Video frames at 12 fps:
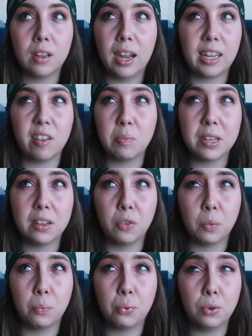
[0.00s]
I gave myself
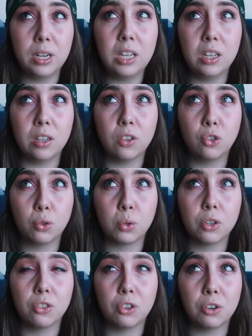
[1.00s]
a pretty
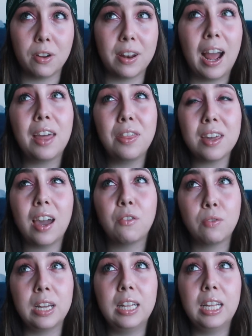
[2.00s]
short turnaround. I think I
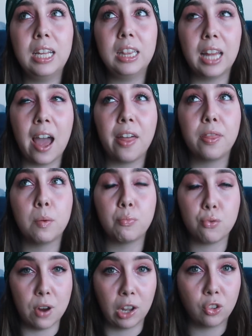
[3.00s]
really let the
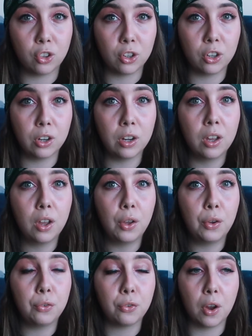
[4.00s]
pressure
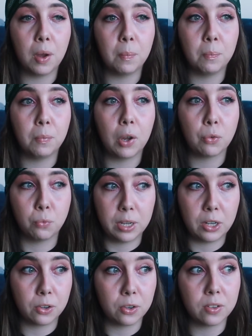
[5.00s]
from
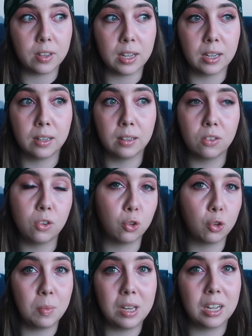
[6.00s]
readers and
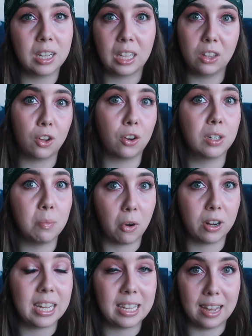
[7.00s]
social media and like the current
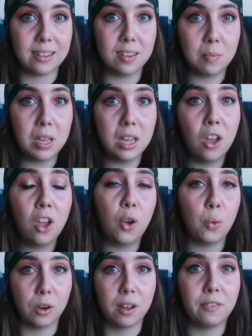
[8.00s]
market get to me,
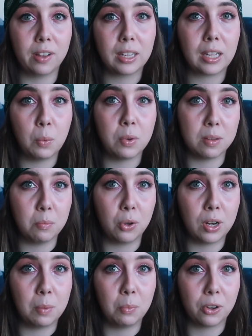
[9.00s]
where I felt like I wasn't
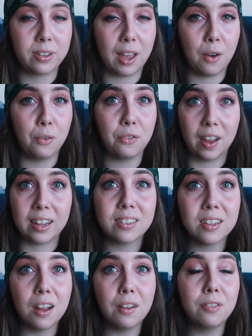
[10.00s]
putting books out
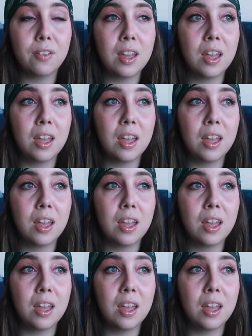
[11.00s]
fast enough.